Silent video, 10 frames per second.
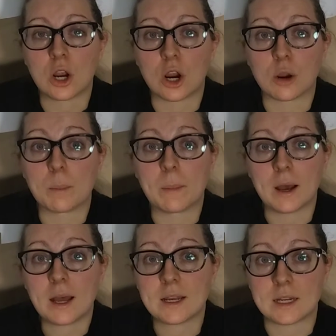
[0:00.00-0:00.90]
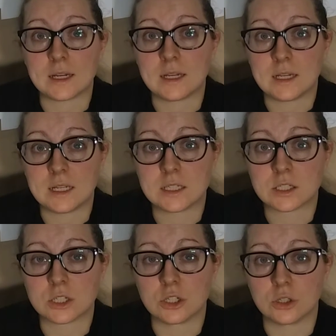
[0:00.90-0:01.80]
our body
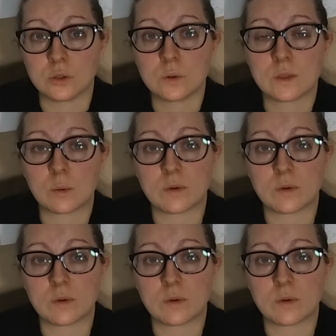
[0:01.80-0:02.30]
needs to know that